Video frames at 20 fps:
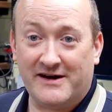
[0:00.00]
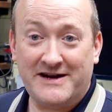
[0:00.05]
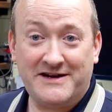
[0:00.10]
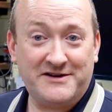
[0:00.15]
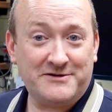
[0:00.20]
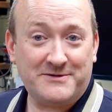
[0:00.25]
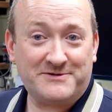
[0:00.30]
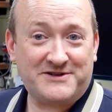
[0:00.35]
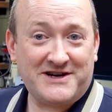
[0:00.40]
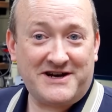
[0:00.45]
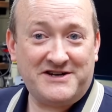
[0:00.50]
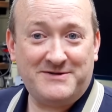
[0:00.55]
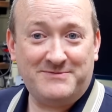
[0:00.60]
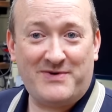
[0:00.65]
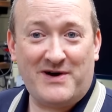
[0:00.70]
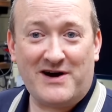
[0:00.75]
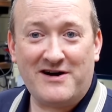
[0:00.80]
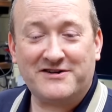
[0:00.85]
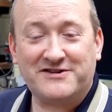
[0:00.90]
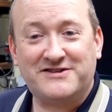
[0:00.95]
I ended up changing
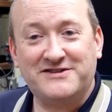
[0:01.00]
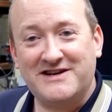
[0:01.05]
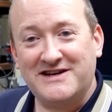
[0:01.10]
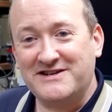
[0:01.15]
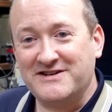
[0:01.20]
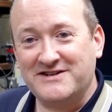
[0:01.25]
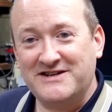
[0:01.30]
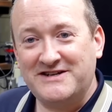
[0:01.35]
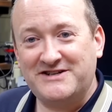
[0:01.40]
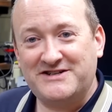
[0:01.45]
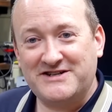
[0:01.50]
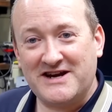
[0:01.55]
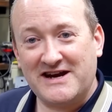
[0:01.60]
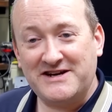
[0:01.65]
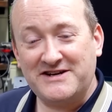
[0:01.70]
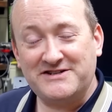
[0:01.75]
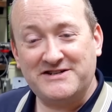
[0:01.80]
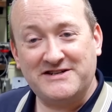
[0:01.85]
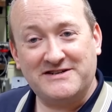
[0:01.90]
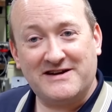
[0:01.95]
parts that didn't need
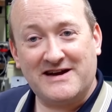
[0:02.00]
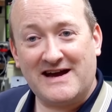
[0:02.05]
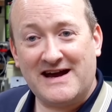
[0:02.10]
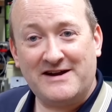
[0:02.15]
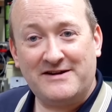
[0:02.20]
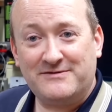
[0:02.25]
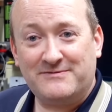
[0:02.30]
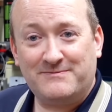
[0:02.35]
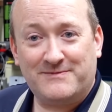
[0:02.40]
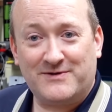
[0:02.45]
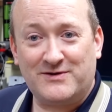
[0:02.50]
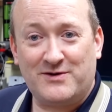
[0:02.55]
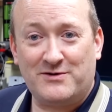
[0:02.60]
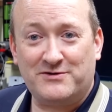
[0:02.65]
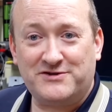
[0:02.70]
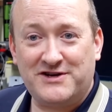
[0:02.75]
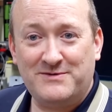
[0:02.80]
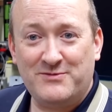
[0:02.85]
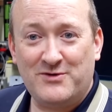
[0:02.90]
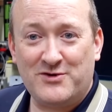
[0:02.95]
changing, and
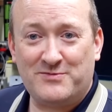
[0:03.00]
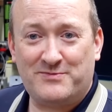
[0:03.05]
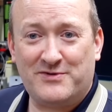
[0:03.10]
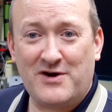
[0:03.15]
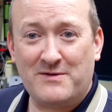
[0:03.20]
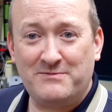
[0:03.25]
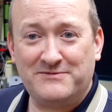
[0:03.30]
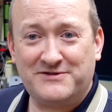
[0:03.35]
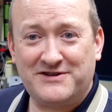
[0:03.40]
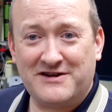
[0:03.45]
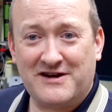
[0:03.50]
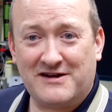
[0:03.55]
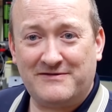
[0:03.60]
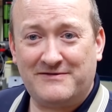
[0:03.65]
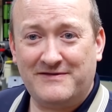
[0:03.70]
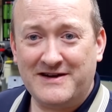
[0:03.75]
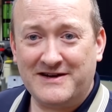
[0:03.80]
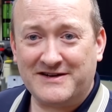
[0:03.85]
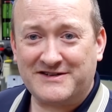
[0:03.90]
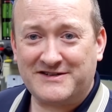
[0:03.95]
causing more problems than I
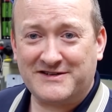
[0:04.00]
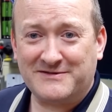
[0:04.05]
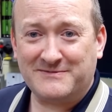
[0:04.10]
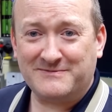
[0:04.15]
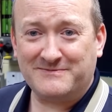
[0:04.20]
fixed.